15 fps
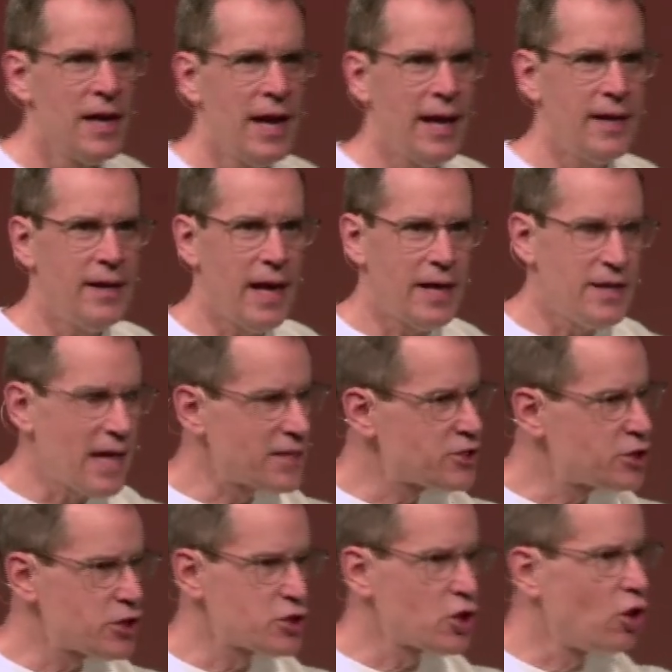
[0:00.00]
and, and that's
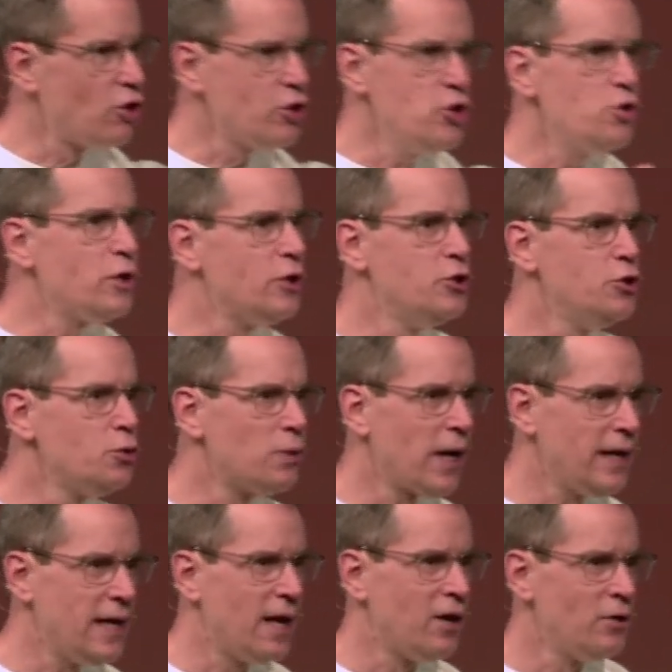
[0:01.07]
just all you can do
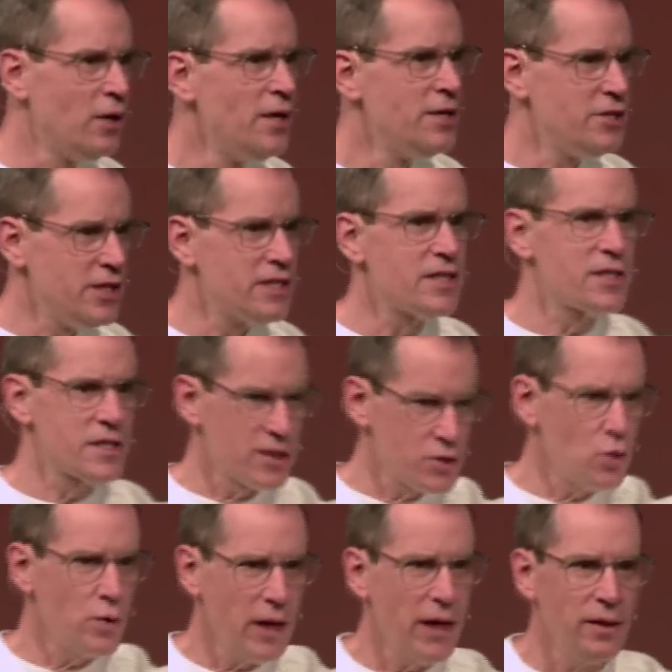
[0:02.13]
right now, Jesus says,
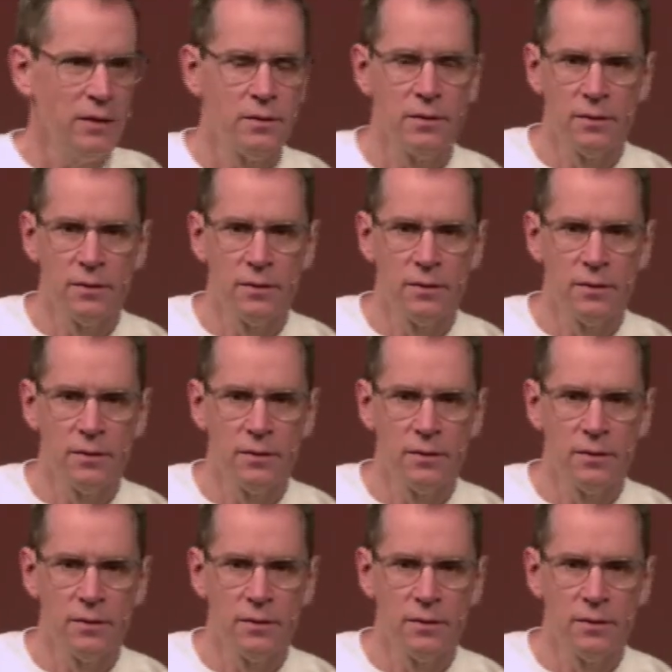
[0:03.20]
okay,